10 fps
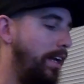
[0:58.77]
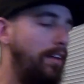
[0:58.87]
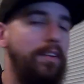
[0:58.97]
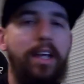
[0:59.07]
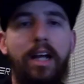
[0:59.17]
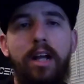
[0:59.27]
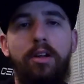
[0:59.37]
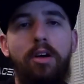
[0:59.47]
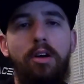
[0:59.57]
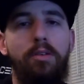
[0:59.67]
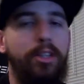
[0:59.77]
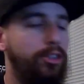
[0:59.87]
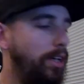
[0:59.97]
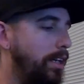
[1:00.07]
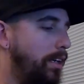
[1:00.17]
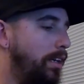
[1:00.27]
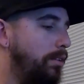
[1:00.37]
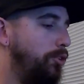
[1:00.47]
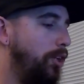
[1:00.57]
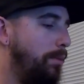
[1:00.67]
everything I know and try
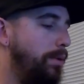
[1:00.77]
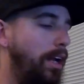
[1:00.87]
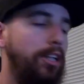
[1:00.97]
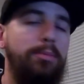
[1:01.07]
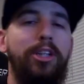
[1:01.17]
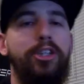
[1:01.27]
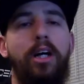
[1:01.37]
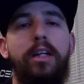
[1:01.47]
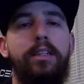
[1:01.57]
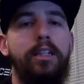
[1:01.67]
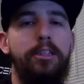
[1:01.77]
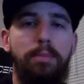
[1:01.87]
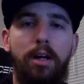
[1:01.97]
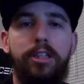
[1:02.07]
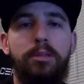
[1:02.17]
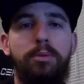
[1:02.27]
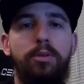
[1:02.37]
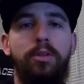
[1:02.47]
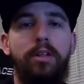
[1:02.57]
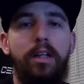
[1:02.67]
to put out as much content as
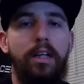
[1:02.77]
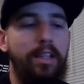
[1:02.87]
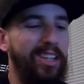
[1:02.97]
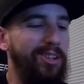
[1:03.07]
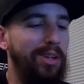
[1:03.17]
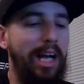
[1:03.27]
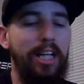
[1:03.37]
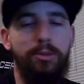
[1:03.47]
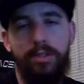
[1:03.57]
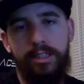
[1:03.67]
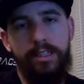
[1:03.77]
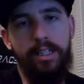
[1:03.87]
possible that you guys want to